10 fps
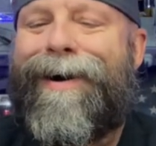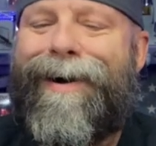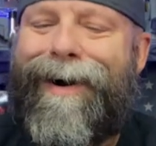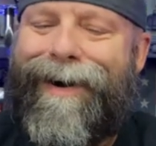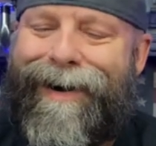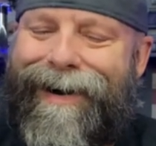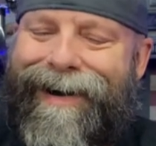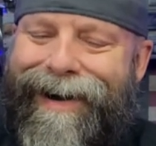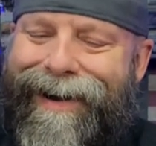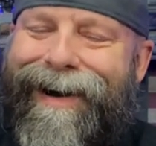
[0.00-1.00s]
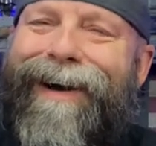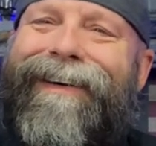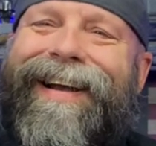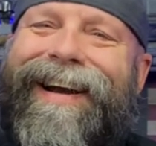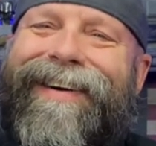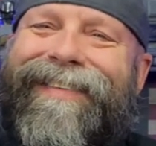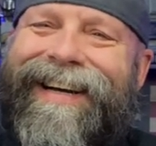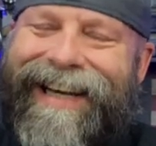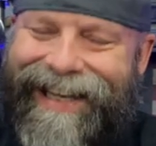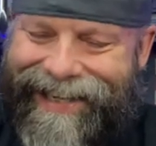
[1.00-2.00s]
I already know what
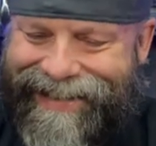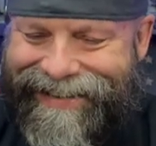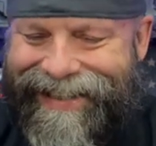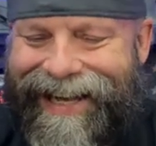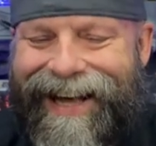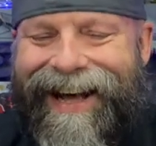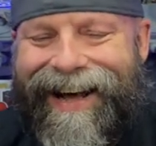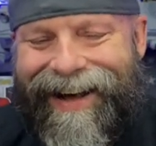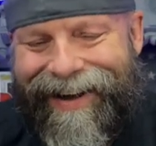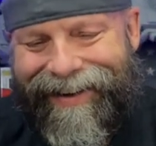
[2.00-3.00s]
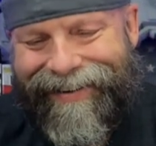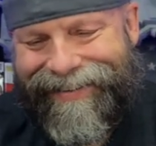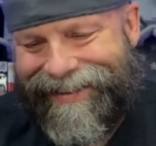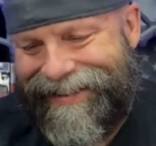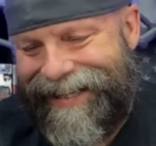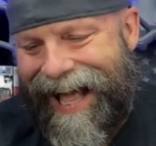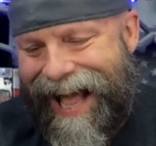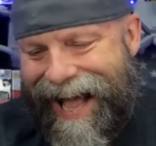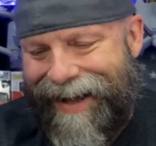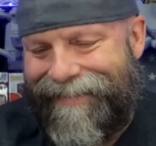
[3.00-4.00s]
it is. Oh,
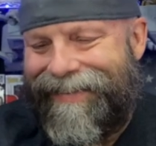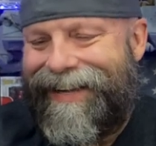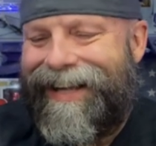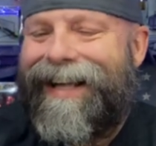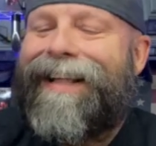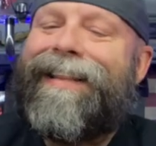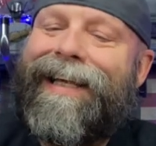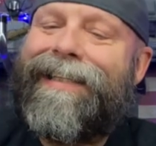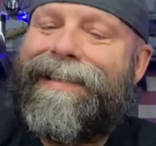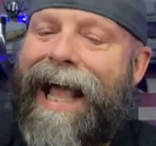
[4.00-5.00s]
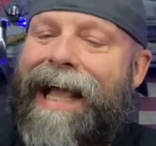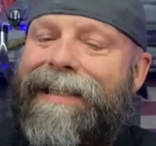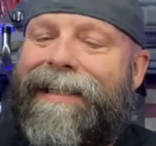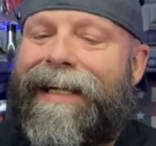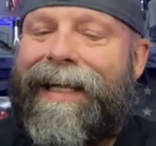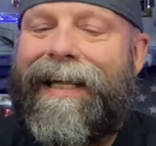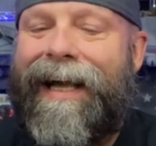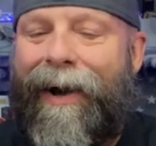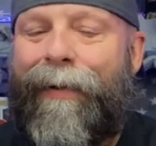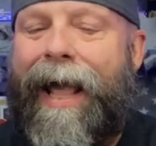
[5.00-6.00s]
snap. This actually,
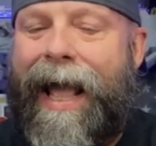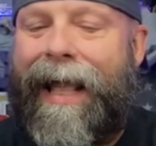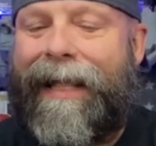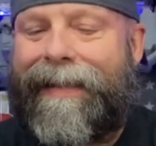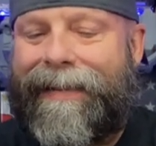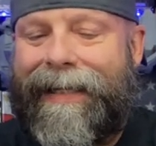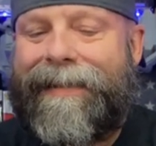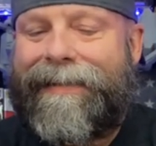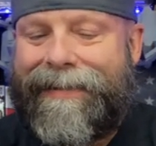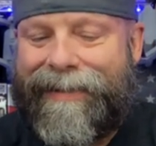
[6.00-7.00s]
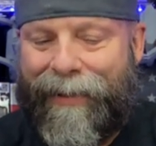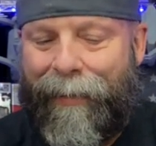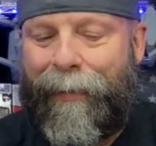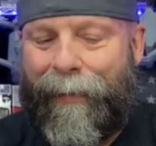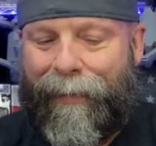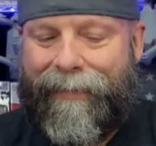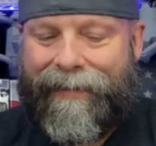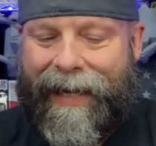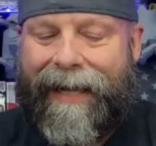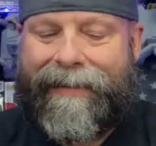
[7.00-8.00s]
okay, this is cool,
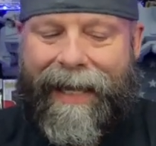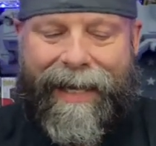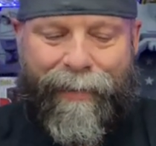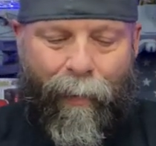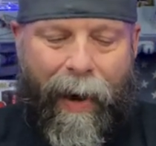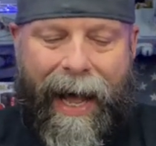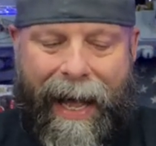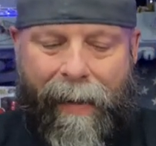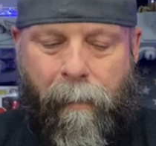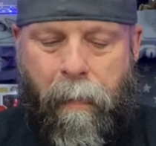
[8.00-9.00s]
and I'll tell you why.